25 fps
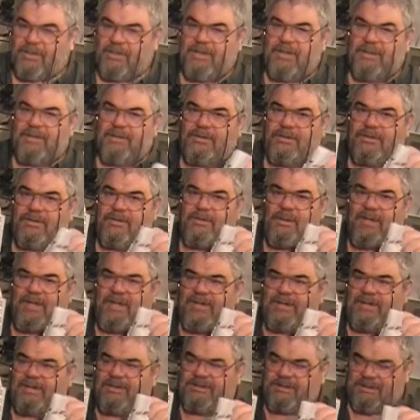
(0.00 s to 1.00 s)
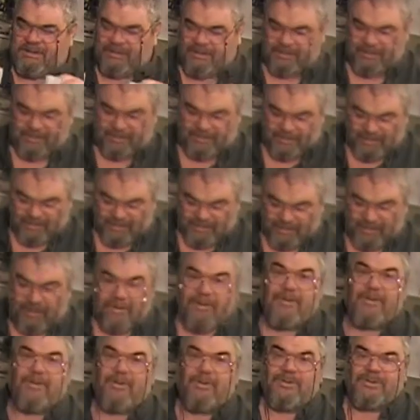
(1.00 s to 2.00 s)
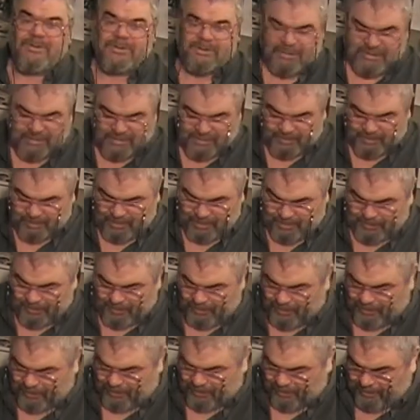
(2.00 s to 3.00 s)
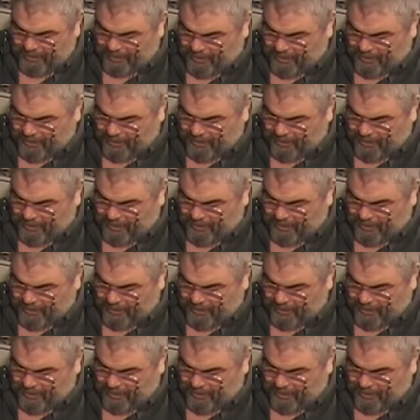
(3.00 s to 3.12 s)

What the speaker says: in 2 bags. Almost looks like popcorn.